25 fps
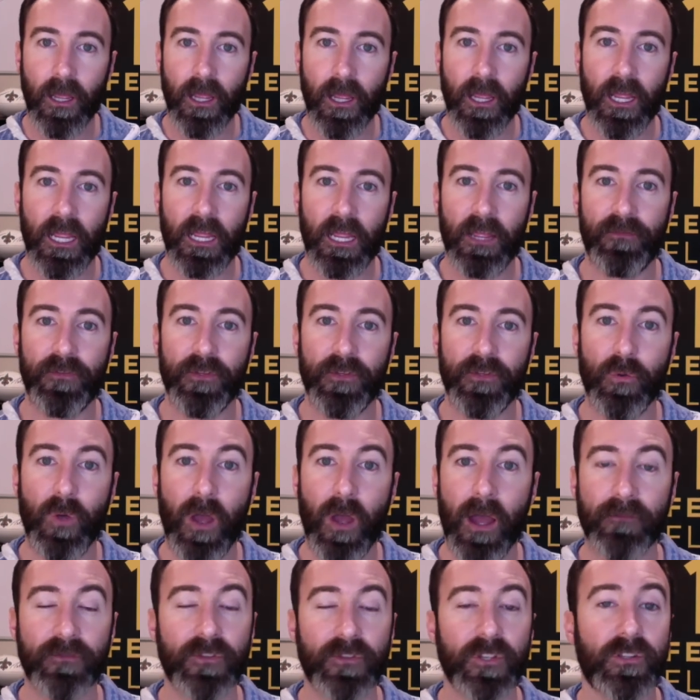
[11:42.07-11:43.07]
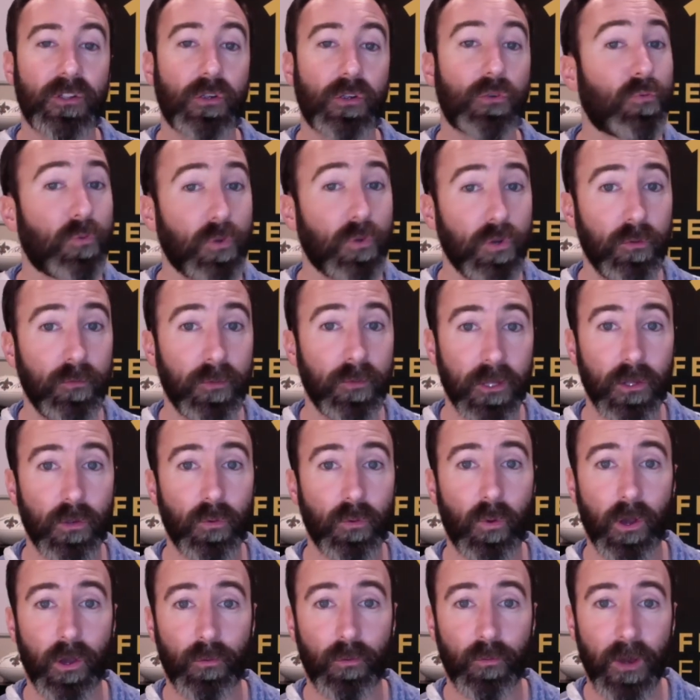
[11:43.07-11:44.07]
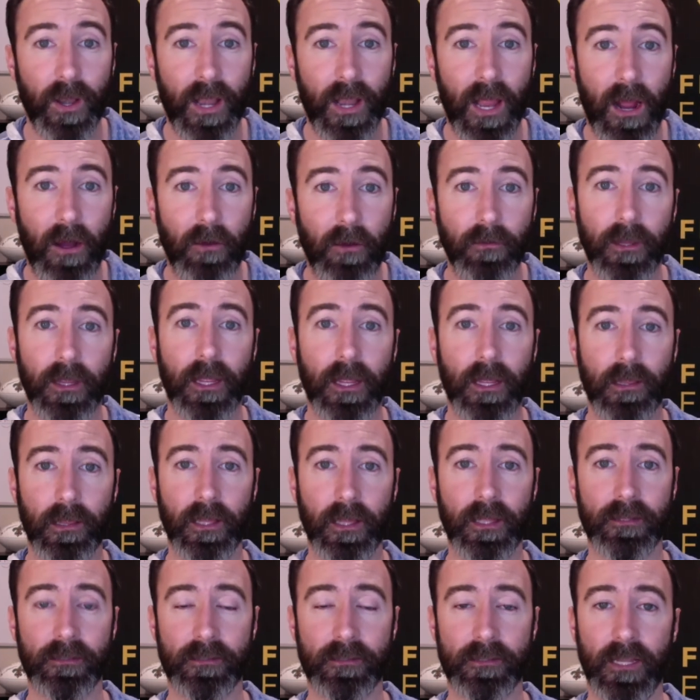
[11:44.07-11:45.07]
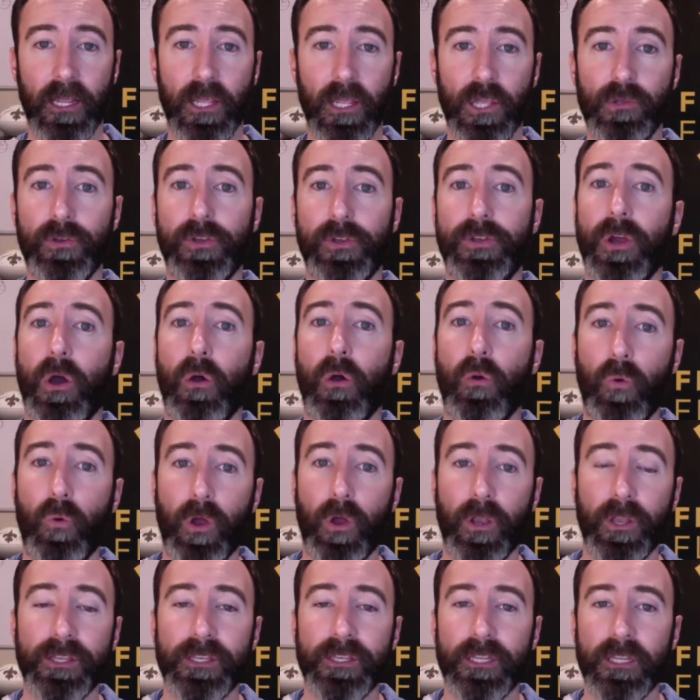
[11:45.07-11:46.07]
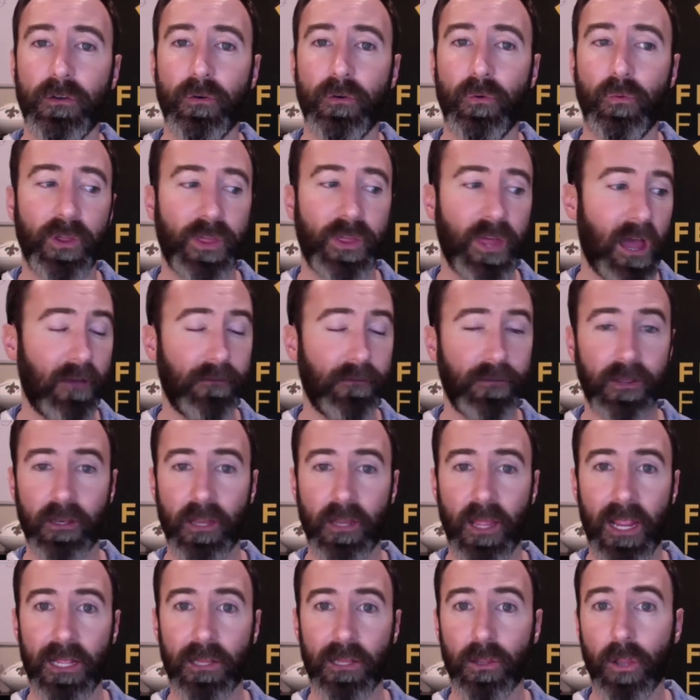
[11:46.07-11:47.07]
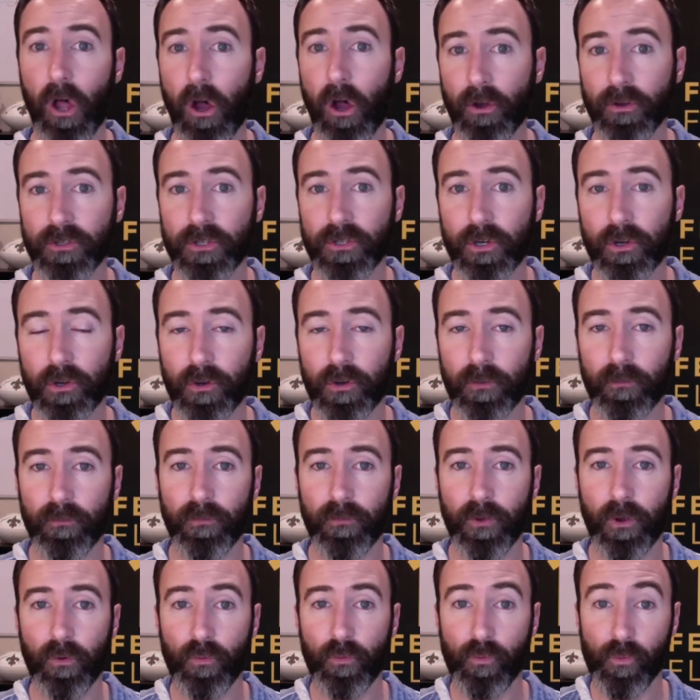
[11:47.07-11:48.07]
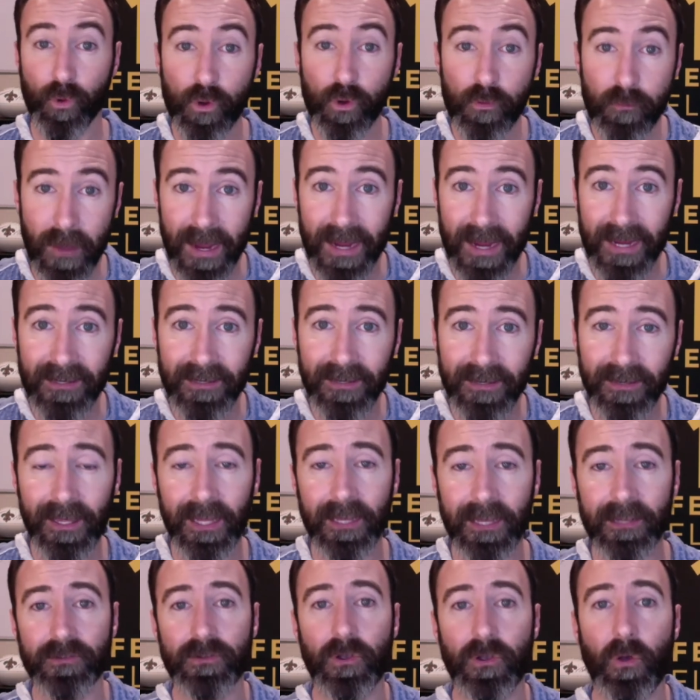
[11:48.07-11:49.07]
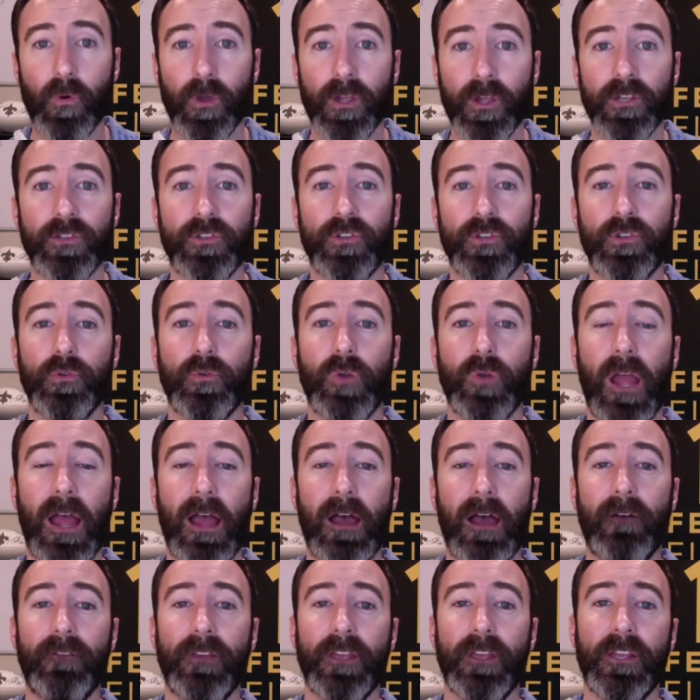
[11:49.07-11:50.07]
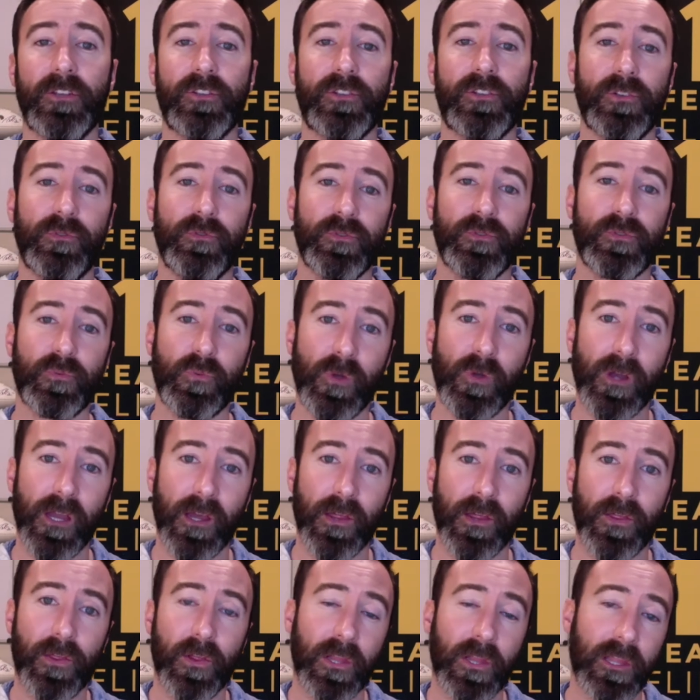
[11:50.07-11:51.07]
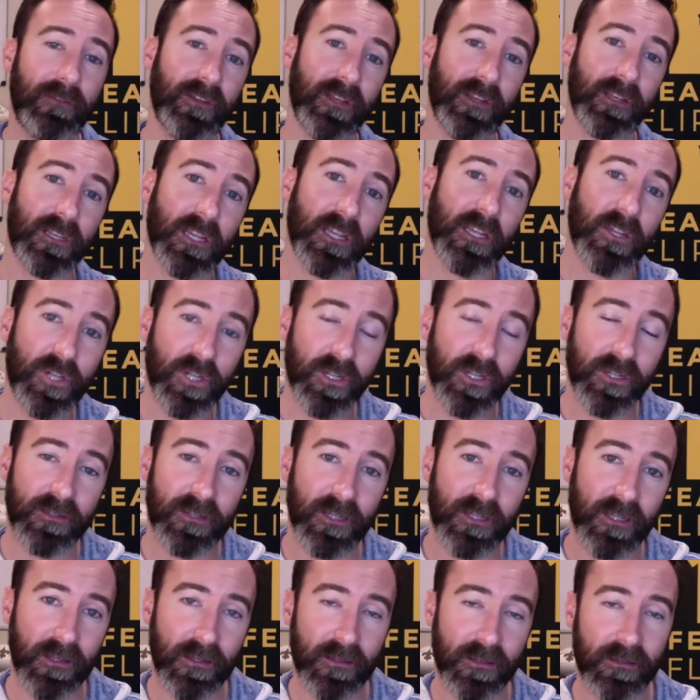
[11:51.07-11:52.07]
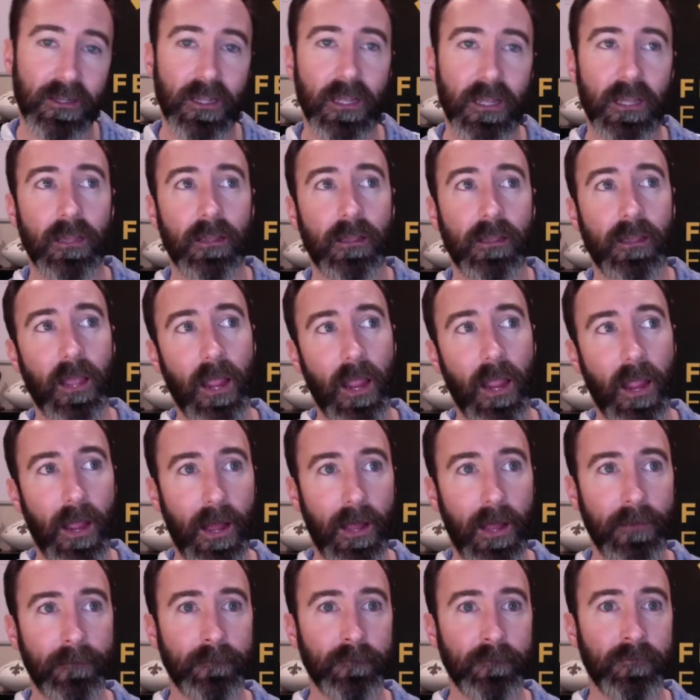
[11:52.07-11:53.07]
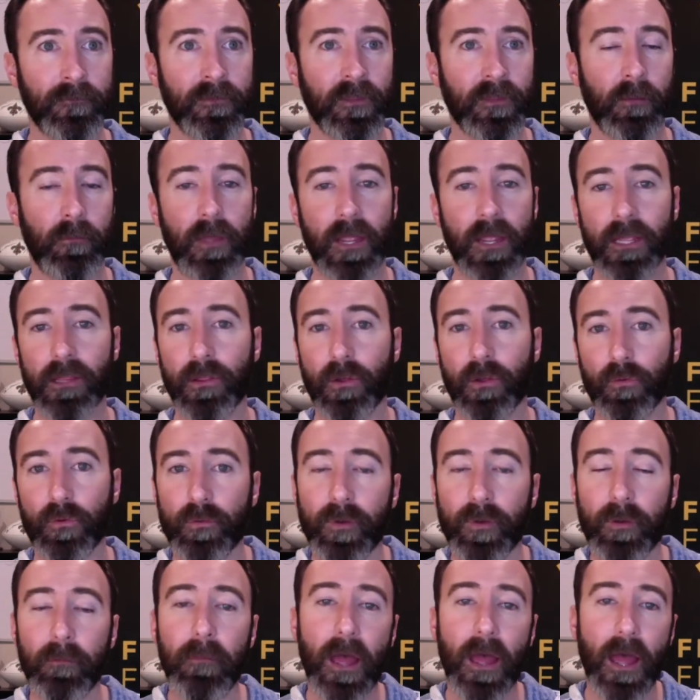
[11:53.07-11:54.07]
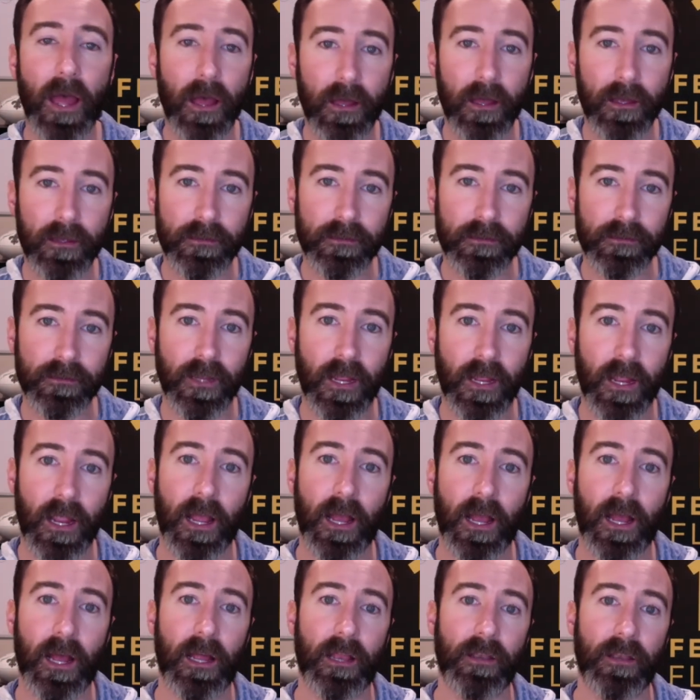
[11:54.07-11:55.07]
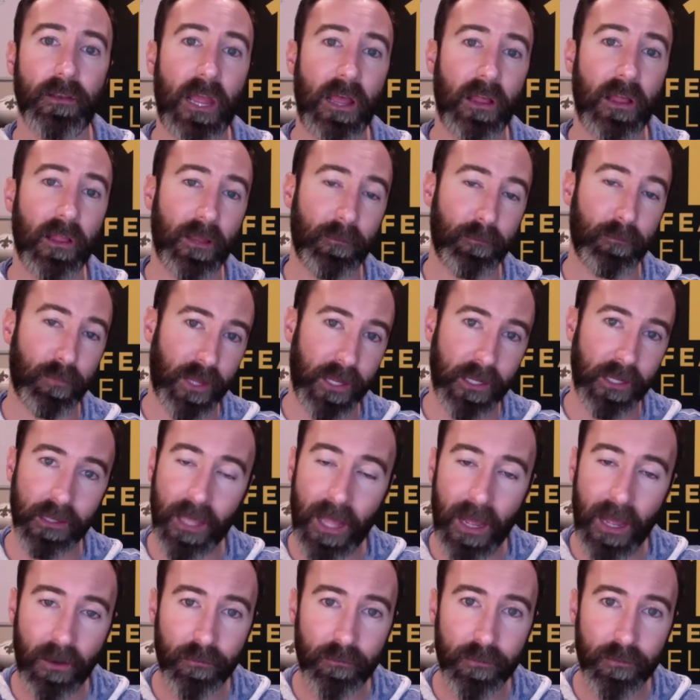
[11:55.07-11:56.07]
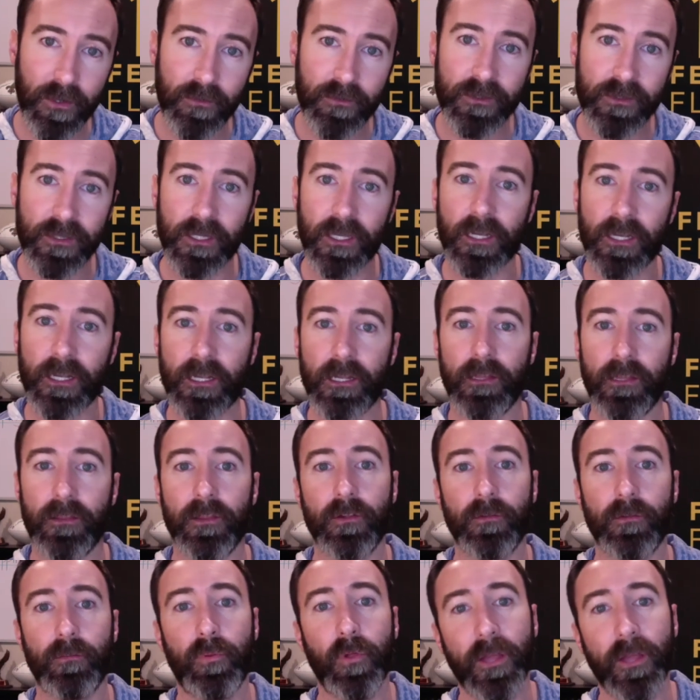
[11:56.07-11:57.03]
If you have just a room that you want to rent out, and let's say you don't want to deal with having a long-term roommate that is going to have issues with leaving dishes in the sink and making their room a mess and playing loud music, and their